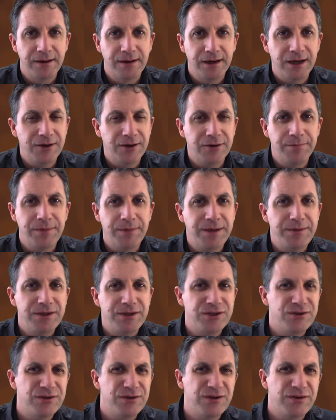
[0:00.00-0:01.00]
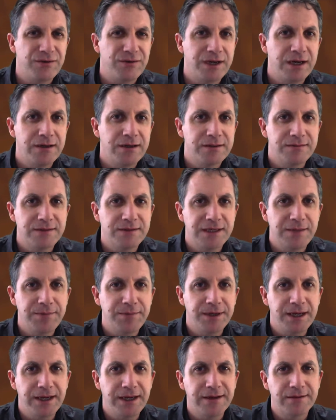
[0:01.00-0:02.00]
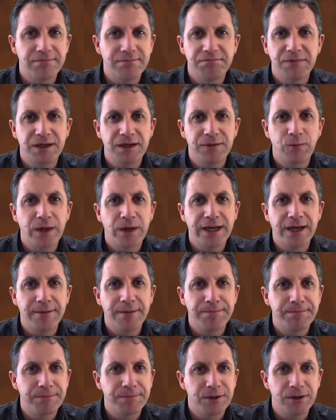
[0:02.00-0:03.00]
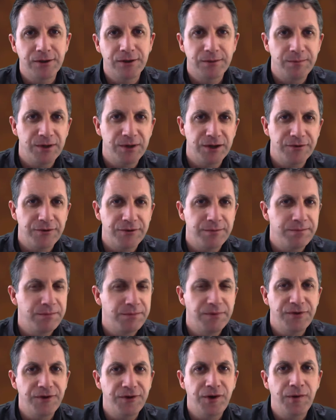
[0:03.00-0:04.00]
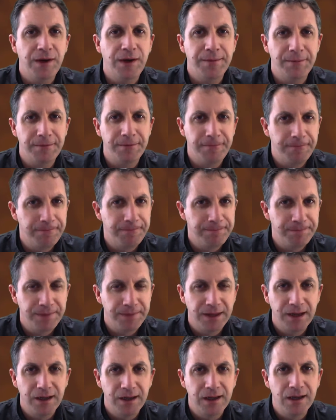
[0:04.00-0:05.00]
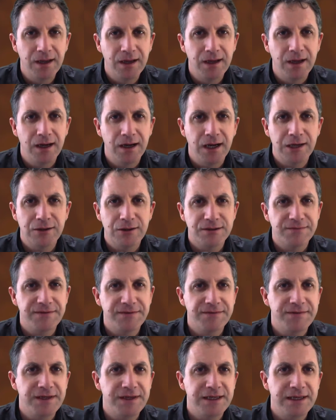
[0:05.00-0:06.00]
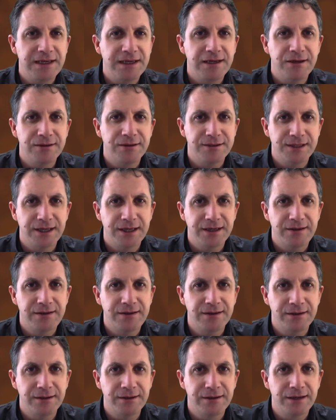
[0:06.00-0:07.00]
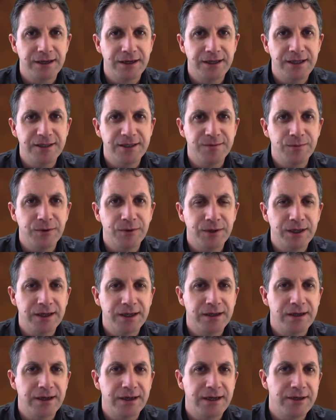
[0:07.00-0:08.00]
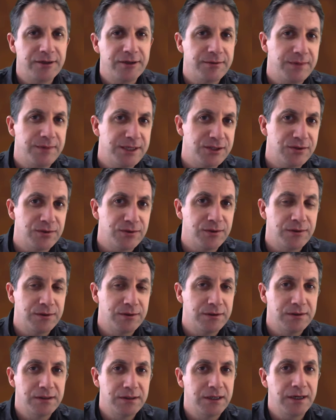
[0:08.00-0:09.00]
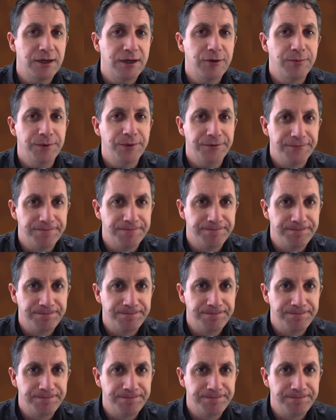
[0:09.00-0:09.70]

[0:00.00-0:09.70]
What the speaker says: I got maybe 2 to 3 hours of sleep a night. I'd wake up, go to the bathroom, throw up. I lost 15 kilos that year, and each morning I headed to my store and I opened.